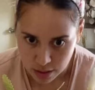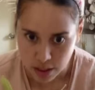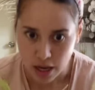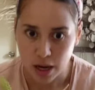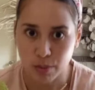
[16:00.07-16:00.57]

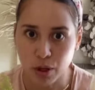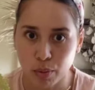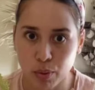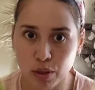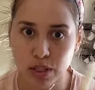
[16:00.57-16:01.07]
And I'm going to
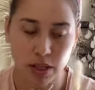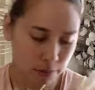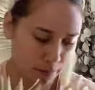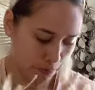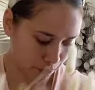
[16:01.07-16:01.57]
put
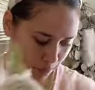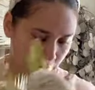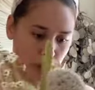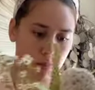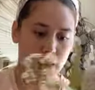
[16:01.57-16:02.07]

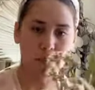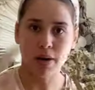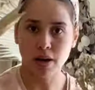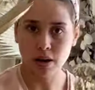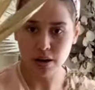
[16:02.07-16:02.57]
my
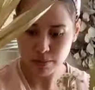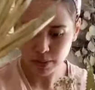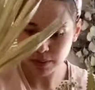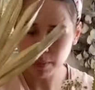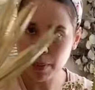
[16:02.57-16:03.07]
palm
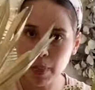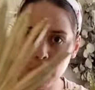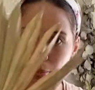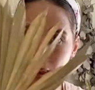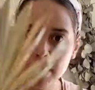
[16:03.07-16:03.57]

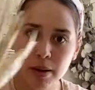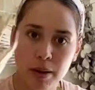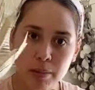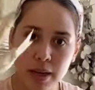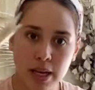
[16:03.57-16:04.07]

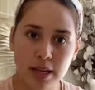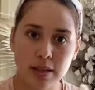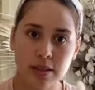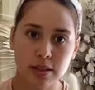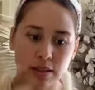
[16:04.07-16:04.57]

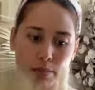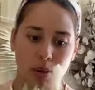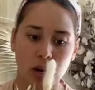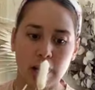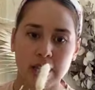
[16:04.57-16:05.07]
piece
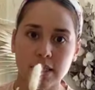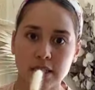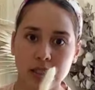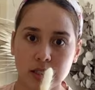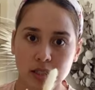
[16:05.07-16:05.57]
behind
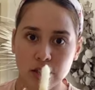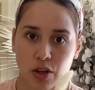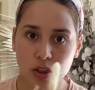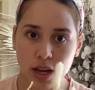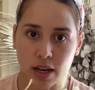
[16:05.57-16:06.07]
it so
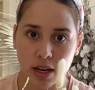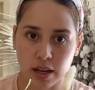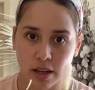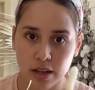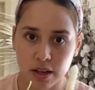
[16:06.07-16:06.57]
that it
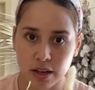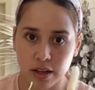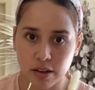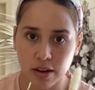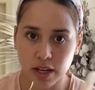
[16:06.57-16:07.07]

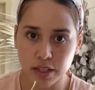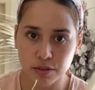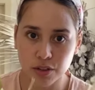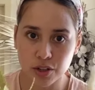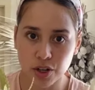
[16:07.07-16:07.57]
kind of
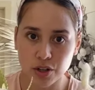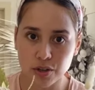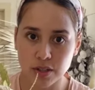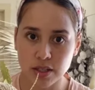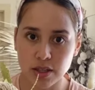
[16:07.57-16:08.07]

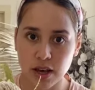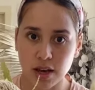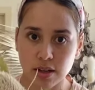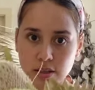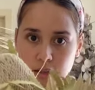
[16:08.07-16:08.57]
shows
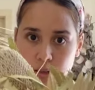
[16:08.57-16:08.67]
that